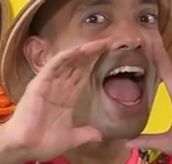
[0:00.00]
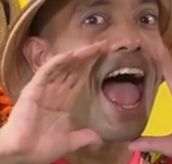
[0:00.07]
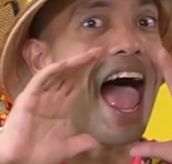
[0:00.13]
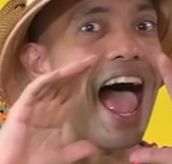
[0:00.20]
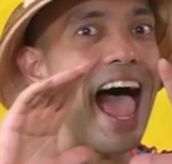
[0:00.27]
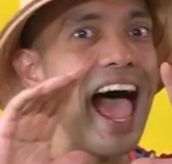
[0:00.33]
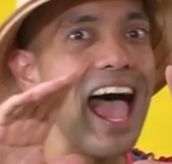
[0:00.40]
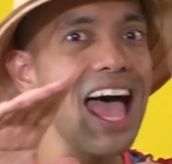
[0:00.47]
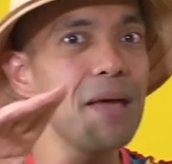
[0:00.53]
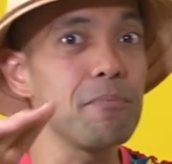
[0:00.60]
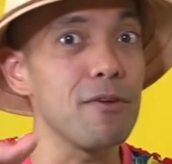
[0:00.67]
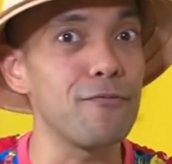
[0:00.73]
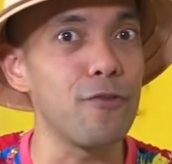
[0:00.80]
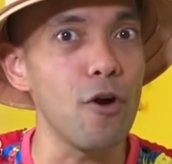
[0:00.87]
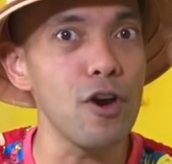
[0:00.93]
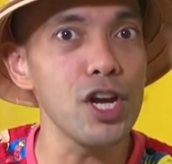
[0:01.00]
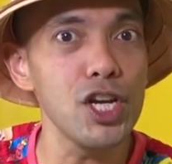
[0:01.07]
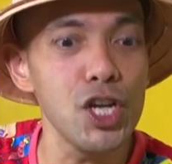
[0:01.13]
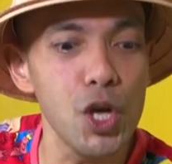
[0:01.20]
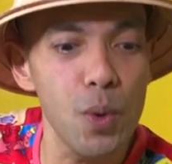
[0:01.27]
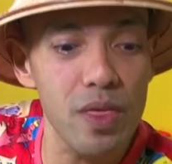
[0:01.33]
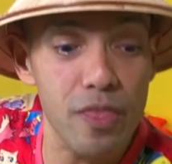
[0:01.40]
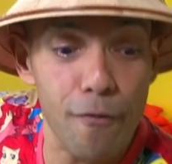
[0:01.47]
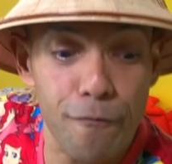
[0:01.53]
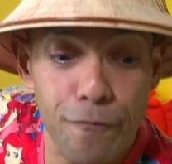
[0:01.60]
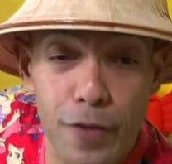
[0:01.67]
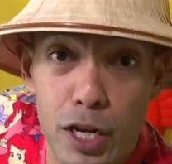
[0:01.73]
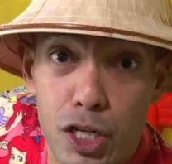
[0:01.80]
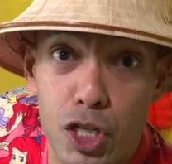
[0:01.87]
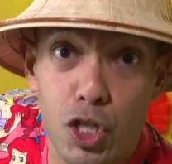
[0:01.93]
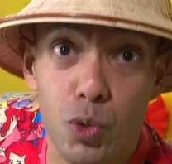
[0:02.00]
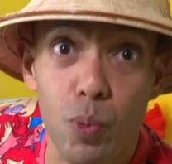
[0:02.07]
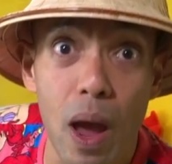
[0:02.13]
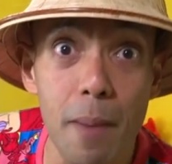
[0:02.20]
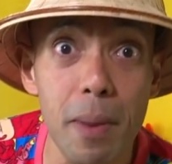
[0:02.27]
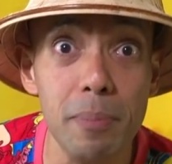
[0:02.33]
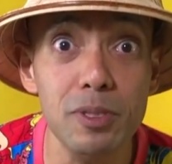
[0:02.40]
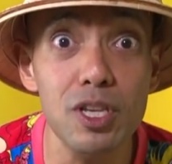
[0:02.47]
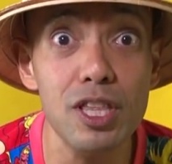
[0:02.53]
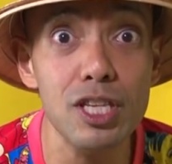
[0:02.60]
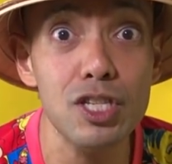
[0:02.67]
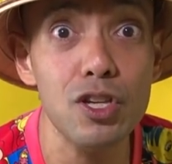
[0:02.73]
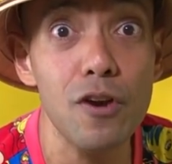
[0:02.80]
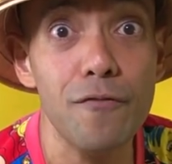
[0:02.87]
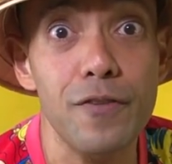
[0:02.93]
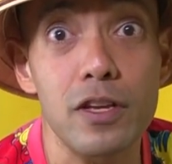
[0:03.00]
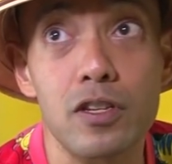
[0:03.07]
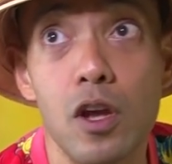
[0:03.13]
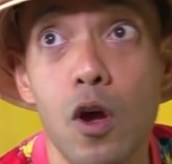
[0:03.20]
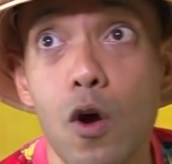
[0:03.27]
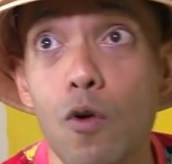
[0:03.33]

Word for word: And before he knew it, the fish swam up to the surface.